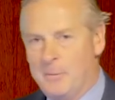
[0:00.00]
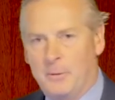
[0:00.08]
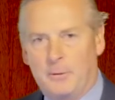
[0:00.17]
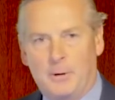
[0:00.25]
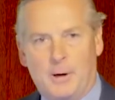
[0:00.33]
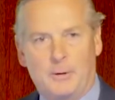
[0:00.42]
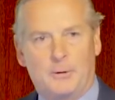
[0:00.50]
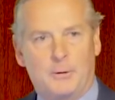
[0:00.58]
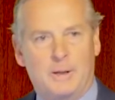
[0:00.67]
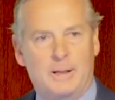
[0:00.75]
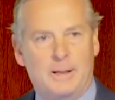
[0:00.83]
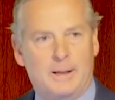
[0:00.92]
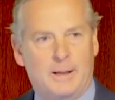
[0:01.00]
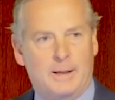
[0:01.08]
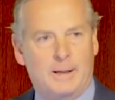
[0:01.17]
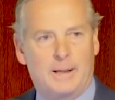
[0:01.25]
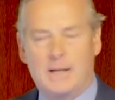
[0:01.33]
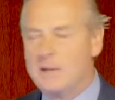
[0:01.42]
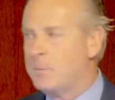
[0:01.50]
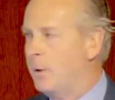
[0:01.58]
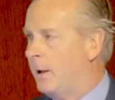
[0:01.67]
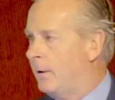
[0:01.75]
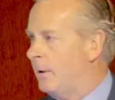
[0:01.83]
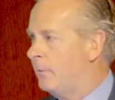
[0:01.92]
With regard to the Against
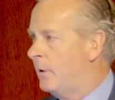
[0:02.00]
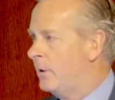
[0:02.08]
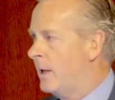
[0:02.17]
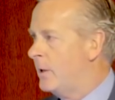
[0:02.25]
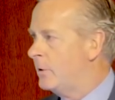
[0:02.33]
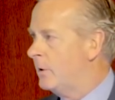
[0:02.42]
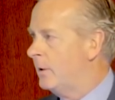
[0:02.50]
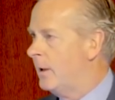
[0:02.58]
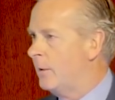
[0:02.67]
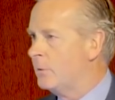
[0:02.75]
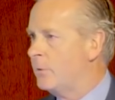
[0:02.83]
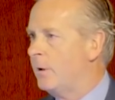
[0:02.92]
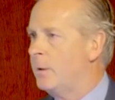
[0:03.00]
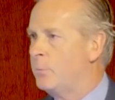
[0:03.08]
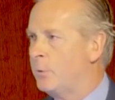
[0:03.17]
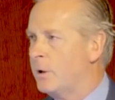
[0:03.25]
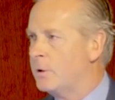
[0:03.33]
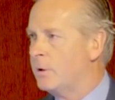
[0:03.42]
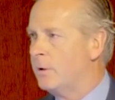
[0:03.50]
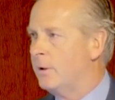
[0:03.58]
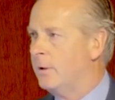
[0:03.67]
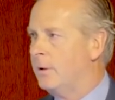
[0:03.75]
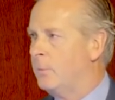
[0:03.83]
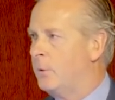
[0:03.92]
Malaria Foundation, I was very impressed
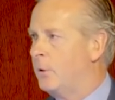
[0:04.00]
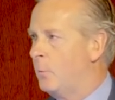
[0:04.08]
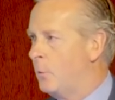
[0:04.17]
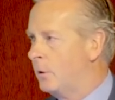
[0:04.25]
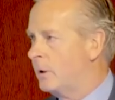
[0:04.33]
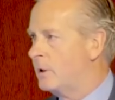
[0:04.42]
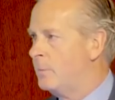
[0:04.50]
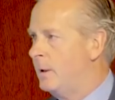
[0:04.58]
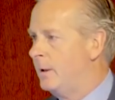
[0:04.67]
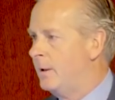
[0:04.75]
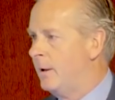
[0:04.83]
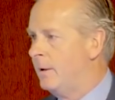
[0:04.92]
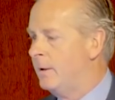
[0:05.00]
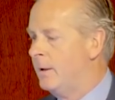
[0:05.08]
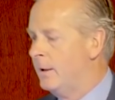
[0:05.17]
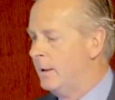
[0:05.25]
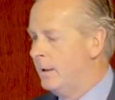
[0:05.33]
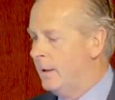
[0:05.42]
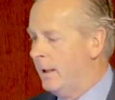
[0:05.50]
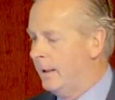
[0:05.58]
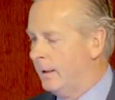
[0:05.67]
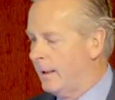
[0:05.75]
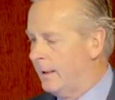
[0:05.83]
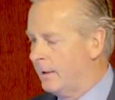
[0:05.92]
with the work that's being done,
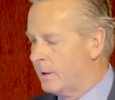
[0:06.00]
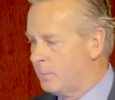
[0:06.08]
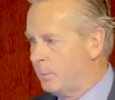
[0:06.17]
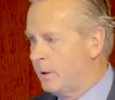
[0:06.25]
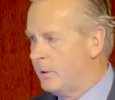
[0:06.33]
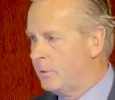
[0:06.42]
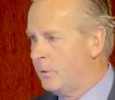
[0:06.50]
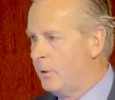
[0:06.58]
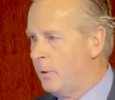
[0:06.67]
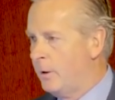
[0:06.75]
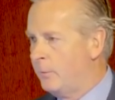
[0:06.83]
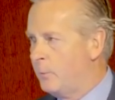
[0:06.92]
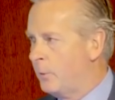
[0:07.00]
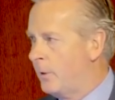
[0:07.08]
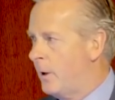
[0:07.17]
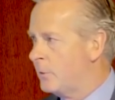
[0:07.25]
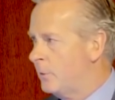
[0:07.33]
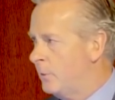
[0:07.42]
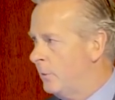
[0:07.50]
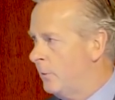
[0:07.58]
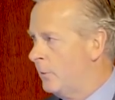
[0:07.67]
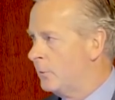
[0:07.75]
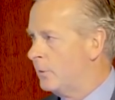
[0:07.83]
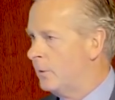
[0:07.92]
and Atlantic is pleased to donate
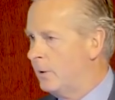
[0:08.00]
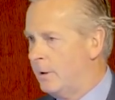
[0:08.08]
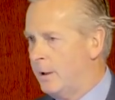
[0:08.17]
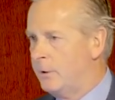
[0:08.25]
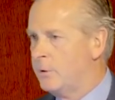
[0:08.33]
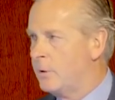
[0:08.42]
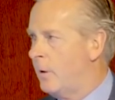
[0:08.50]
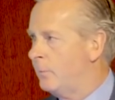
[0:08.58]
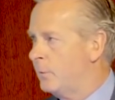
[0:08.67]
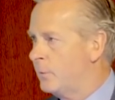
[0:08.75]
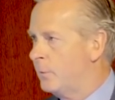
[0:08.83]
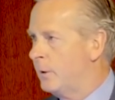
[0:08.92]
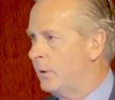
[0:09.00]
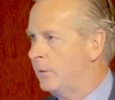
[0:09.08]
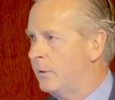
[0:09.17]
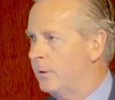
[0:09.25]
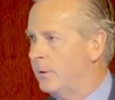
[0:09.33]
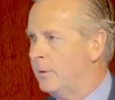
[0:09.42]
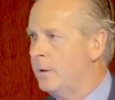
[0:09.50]
€4,000 at this conference for that